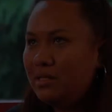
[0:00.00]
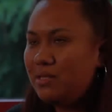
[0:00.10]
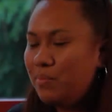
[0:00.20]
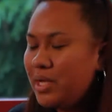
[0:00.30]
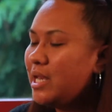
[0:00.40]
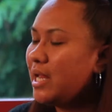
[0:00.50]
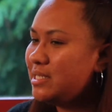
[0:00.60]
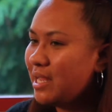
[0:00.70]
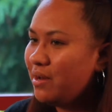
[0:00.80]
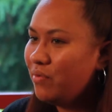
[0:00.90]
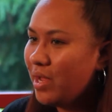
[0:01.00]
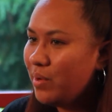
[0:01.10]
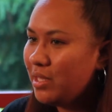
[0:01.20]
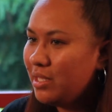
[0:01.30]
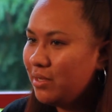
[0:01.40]
Someone can identify
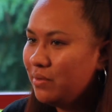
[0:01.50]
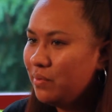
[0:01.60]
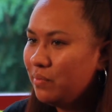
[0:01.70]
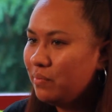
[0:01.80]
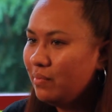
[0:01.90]
with you